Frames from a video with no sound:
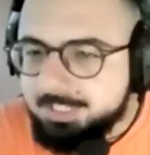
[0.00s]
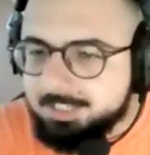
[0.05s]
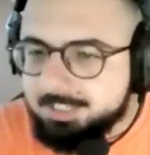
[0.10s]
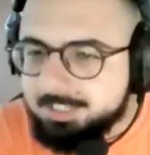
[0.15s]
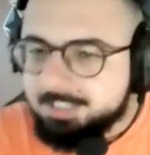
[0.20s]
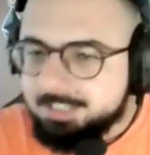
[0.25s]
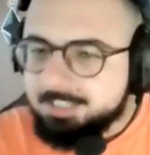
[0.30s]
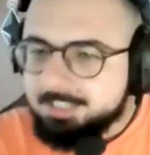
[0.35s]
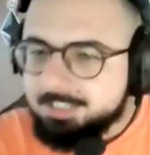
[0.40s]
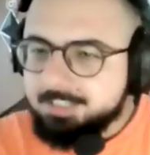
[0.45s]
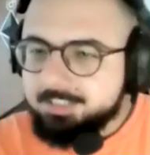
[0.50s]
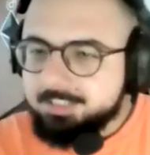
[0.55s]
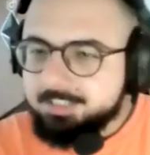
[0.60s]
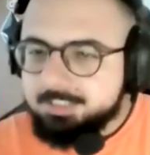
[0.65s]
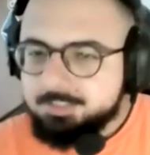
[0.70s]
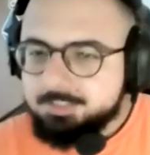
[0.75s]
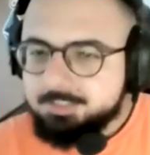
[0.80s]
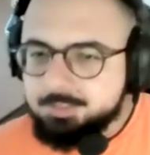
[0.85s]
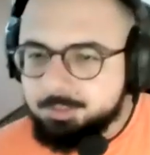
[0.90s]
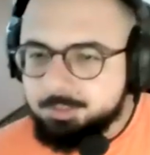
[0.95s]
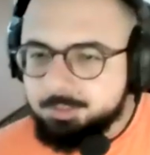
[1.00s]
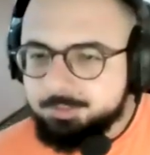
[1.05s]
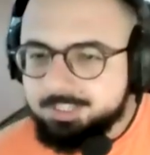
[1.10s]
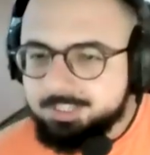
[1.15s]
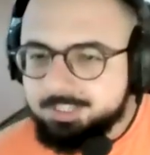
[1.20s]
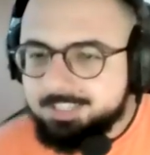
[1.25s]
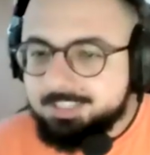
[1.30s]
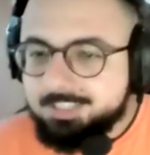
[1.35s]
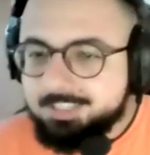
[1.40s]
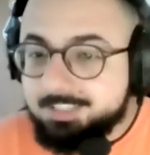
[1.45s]
a clear
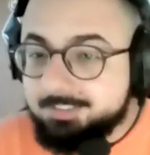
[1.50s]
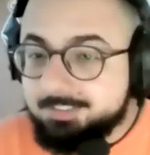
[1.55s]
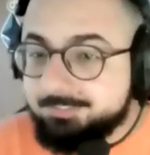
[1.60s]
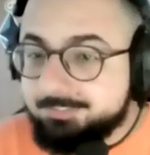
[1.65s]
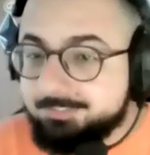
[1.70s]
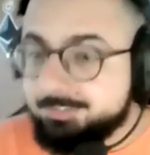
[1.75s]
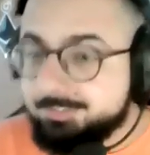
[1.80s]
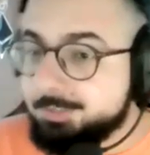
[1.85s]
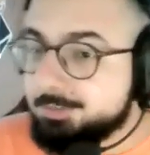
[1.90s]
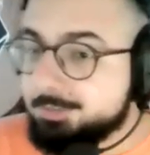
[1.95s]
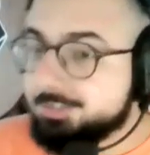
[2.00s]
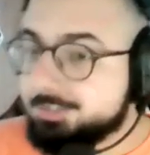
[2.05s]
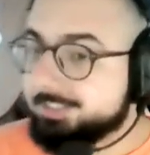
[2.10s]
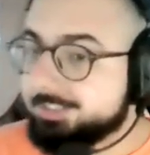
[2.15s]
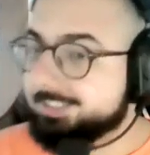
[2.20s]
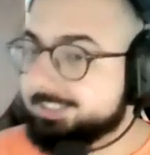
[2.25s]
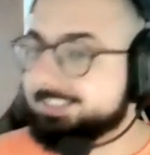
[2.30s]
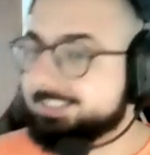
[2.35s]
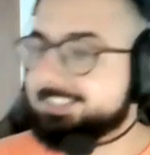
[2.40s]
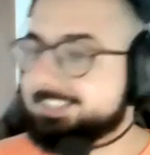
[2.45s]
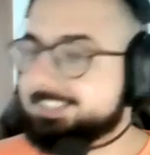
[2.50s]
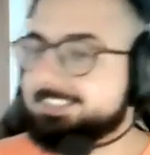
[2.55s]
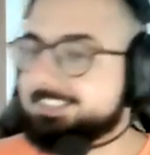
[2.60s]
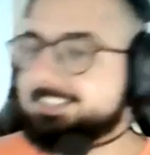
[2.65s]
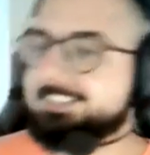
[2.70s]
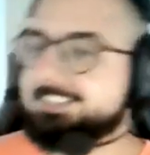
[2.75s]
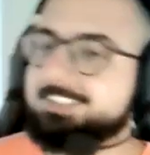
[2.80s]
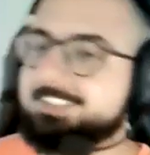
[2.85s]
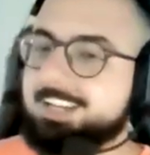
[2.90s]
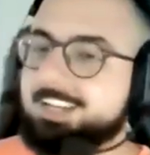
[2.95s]
token in the future?
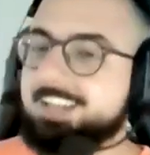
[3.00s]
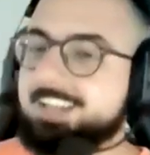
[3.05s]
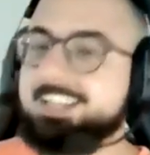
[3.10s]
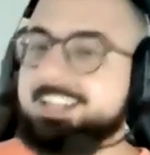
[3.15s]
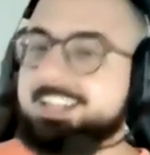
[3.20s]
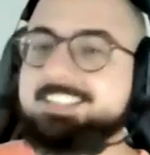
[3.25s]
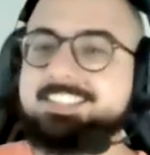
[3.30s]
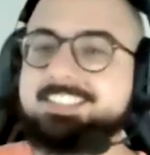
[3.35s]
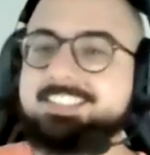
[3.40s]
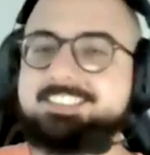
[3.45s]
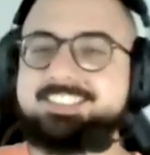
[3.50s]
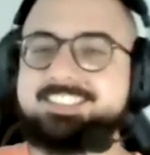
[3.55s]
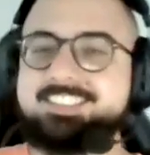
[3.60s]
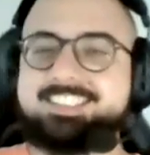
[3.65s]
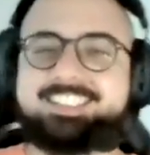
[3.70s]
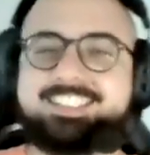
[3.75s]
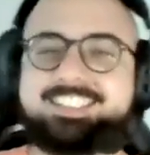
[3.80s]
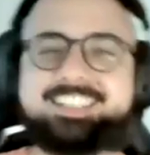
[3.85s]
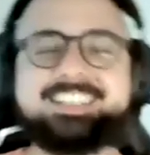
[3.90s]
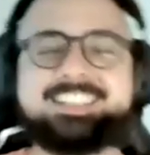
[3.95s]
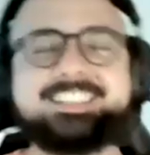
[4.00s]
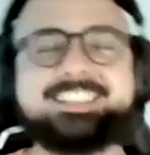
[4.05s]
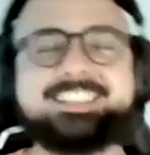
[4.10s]
Ah, that's interesting.